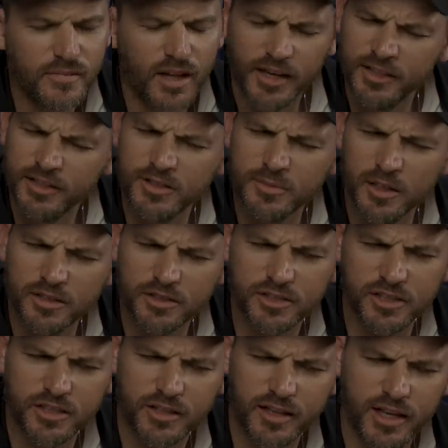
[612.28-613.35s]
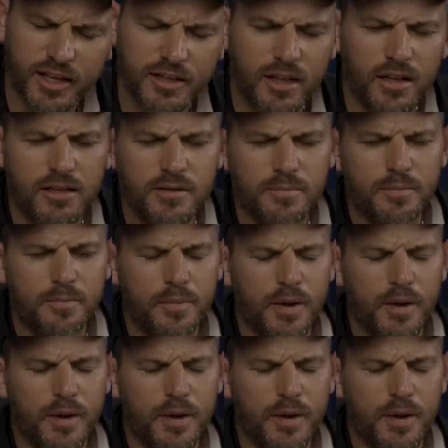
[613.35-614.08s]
I did some other shit into that. Nollie